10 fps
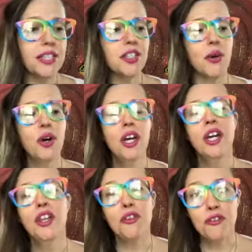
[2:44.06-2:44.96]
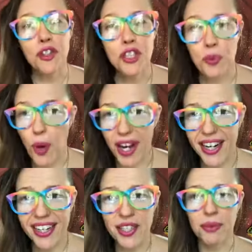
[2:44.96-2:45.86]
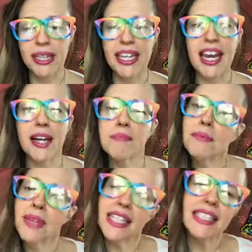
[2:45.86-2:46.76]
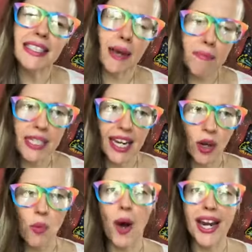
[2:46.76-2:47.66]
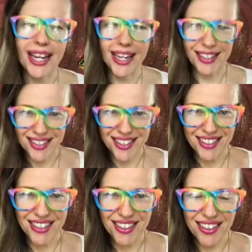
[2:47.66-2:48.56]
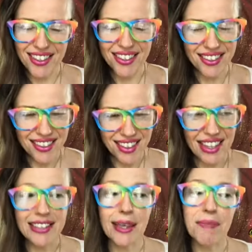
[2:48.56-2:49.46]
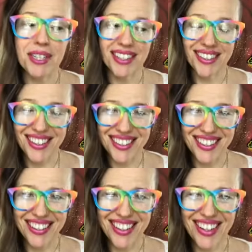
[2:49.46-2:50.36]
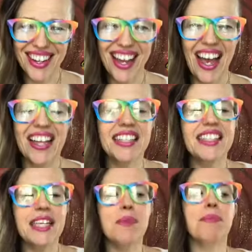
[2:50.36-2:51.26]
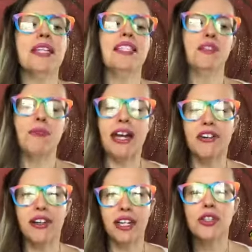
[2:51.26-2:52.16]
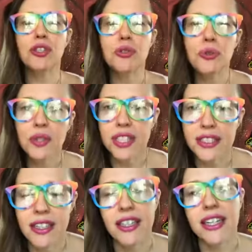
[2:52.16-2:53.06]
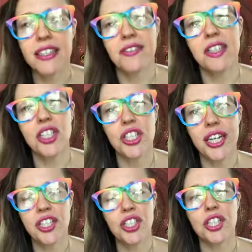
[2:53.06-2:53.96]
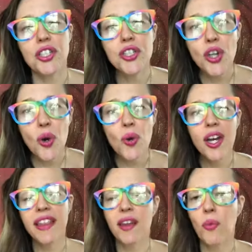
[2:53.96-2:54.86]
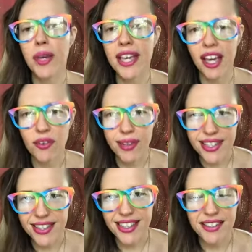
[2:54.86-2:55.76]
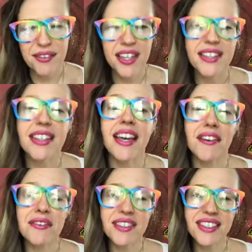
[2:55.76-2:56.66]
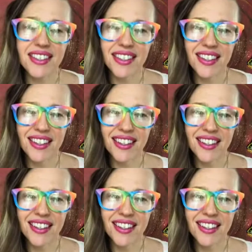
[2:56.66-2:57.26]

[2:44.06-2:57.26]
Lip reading: And so the first one is really accepting what is, acceptance, and deeply surrendering to this collective initiation so that we can receive its gifts.